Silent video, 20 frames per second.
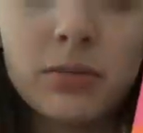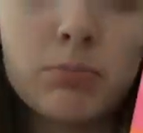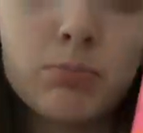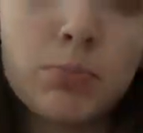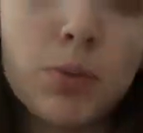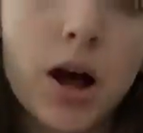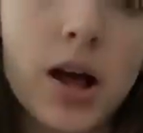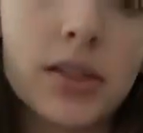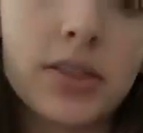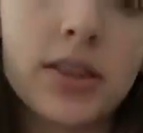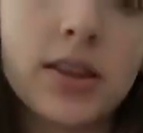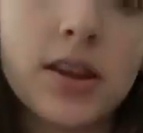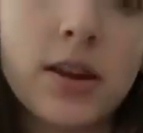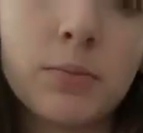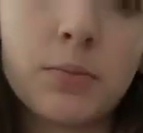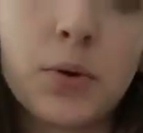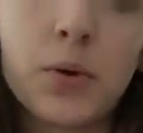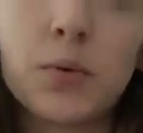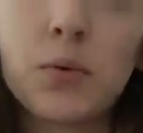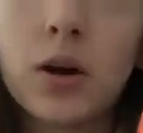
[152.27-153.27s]
but the
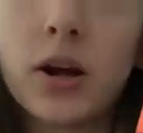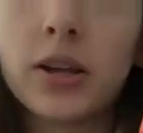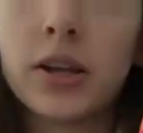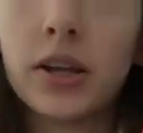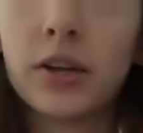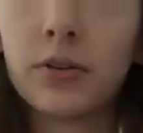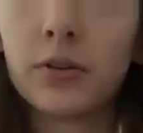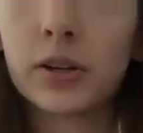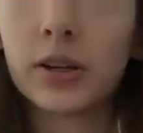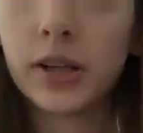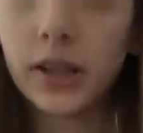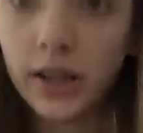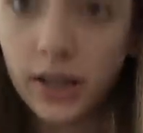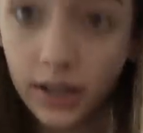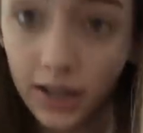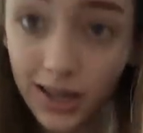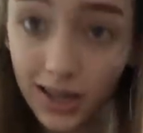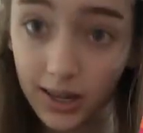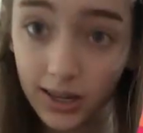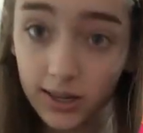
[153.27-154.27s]
number one ingredient
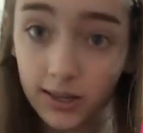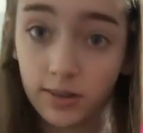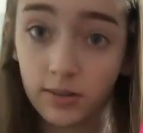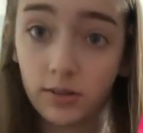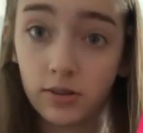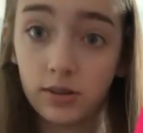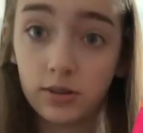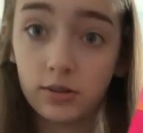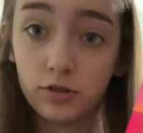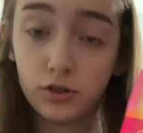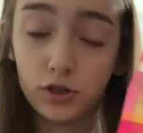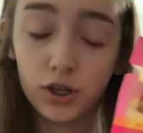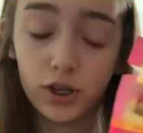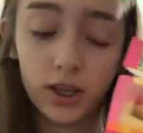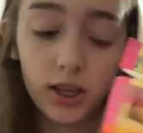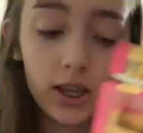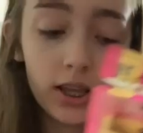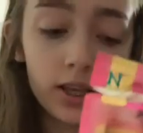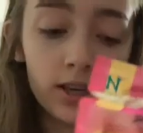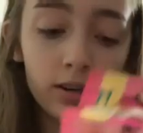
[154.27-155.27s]
is
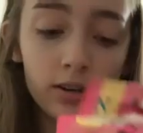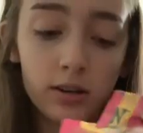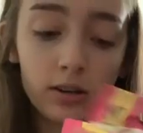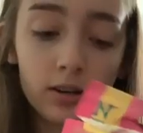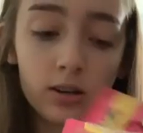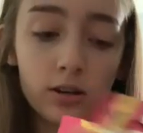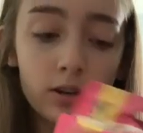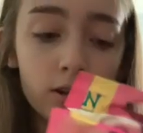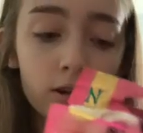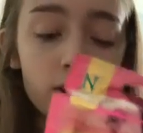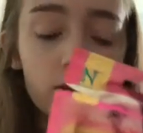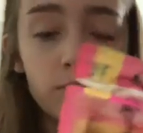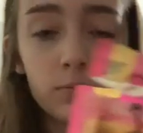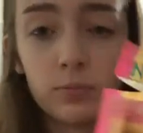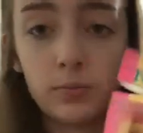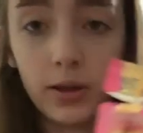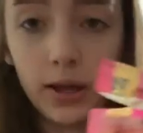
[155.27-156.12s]
chicken. But